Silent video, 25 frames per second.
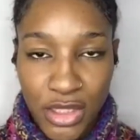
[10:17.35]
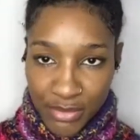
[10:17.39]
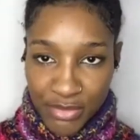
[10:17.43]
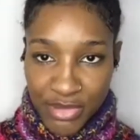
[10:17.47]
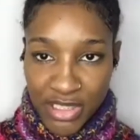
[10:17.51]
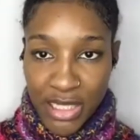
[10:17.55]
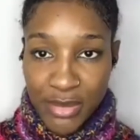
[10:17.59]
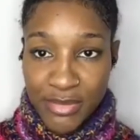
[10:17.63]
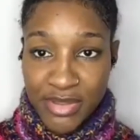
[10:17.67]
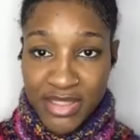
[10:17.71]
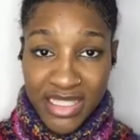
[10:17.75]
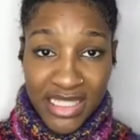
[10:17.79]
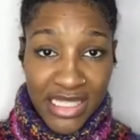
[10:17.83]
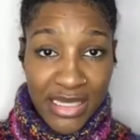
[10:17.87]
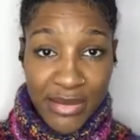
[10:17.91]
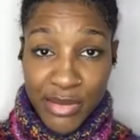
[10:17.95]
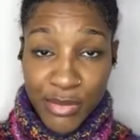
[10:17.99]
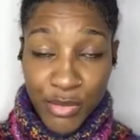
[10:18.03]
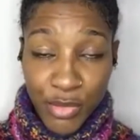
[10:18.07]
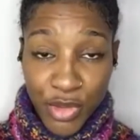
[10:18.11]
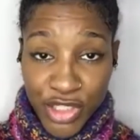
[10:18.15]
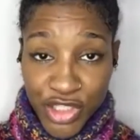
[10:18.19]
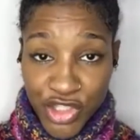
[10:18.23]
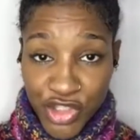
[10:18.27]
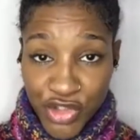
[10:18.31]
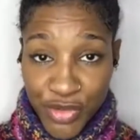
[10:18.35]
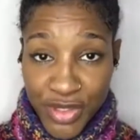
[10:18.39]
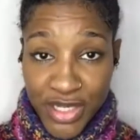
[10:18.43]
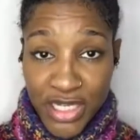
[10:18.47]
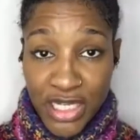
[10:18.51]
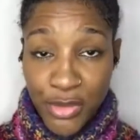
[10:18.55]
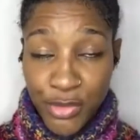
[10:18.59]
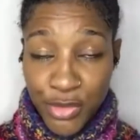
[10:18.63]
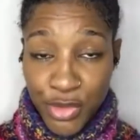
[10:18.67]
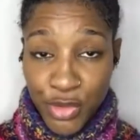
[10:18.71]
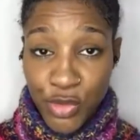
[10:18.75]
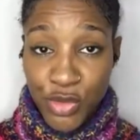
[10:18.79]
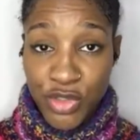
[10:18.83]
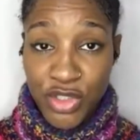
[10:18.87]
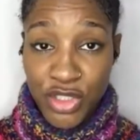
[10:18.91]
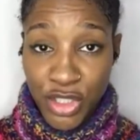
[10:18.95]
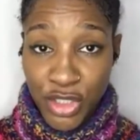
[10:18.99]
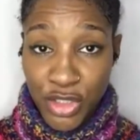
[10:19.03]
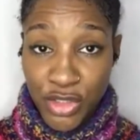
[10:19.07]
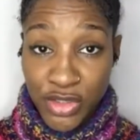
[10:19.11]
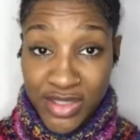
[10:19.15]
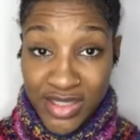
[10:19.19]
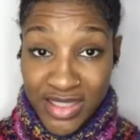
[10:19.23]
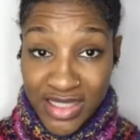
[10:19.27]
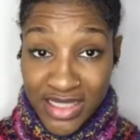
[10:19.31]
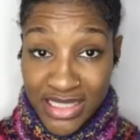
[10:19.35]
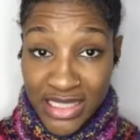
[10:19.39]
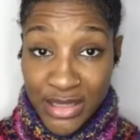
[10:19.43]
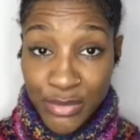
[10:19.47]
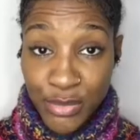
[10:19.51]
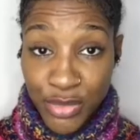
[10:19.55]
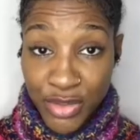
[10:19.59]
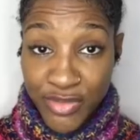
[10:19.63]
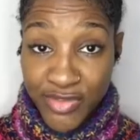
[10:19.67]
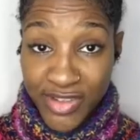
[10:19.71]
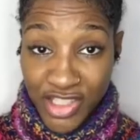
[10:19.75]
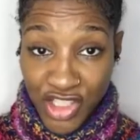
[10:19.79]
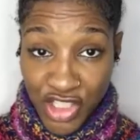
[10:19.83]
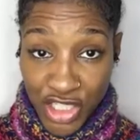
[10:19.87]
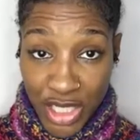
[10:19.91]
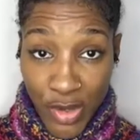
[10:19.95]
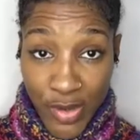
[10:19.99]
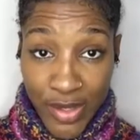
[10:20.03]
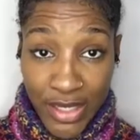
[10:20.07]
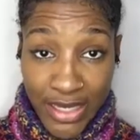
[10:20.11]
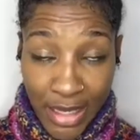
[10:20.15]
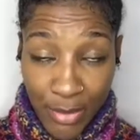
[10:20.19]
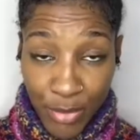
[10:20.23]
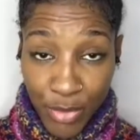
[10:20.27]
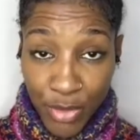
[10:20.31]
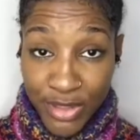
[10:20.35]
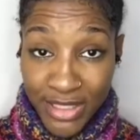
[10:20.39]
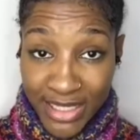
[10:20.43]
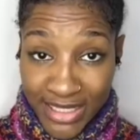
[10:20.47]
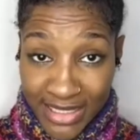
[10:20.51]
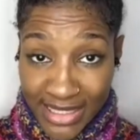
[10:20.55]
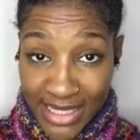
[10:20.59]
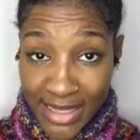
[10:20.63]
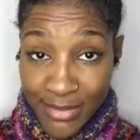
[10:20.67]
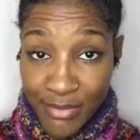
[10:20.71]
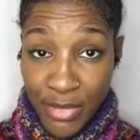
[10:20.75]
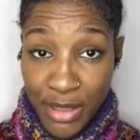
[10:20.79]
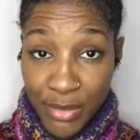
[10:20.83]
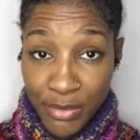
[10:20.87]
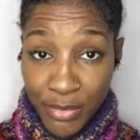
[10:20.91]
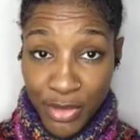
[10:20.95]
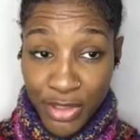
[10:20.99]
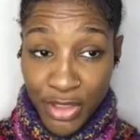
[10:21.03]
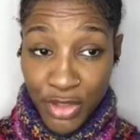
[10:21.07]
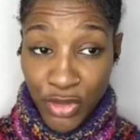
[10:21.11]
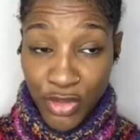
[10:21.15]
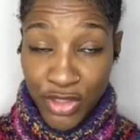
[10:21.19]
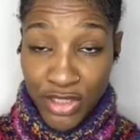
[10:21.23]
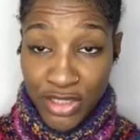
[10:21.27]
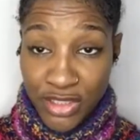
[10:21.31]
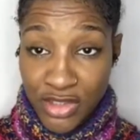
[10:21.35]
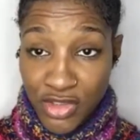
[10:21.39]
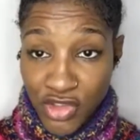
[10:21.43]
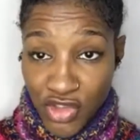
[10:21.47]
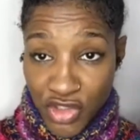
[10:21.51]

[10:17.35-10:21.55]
Sometimes to keep the moisture in, I would also sleep with a shower cap on and then my bonnet on,